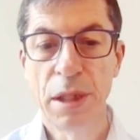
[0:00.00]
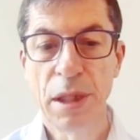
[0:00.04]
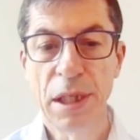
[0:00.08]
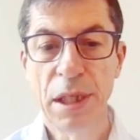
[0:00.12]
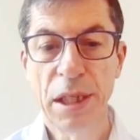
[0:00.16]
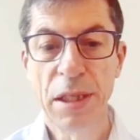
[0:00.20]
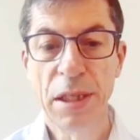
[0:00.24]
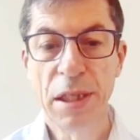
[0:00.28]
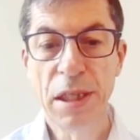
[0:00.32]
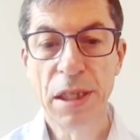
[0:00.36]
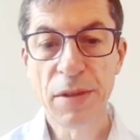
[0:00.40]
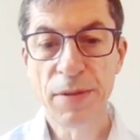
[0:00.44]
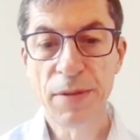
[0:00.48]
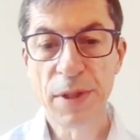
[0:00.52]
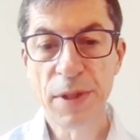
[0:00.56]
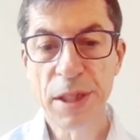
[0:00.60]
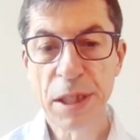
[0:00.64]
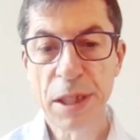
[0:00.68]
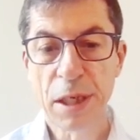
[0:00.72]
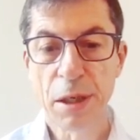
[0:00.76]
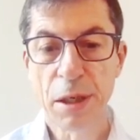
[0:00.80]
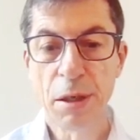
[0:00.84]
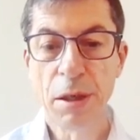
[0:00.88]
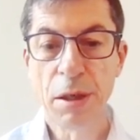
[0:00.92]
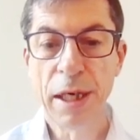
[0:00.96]
In this
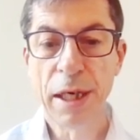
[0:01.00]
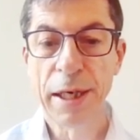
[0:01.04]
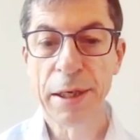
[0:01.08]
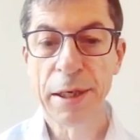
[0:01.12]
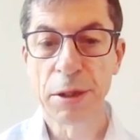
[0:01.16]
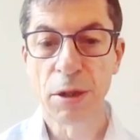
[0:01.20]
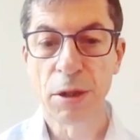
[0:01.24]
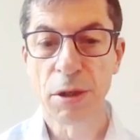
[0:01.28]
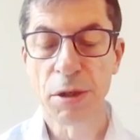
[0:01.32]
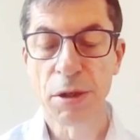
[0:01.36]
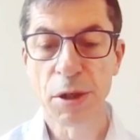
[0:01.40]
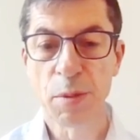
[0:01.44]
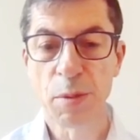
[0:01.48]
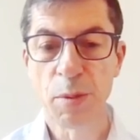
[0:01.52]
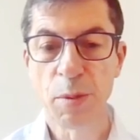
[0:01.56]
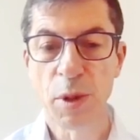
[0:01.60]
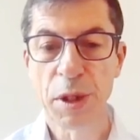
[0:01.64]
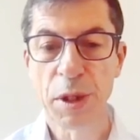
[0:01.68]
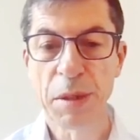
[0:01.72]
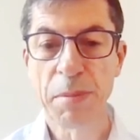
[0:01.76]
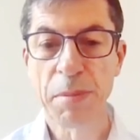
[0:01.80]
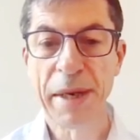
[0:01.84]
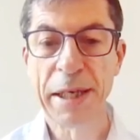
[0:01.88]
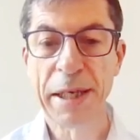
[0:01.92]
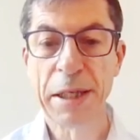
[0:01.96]
video and
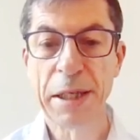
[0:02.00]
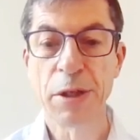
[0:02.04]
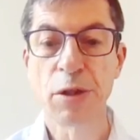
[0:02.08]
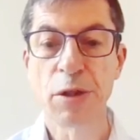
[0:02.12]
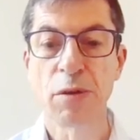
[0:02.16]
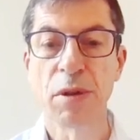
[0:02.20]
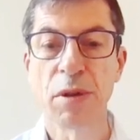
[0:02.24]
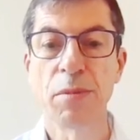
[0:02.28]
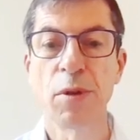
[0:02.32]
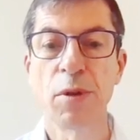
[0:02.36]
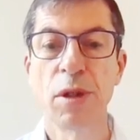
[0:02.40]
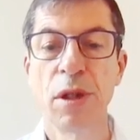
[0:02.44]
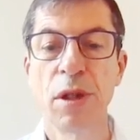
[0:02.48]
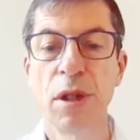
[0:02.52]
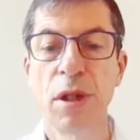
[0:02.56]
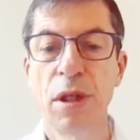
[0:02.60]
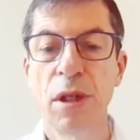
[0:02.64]
corresponding manuscript,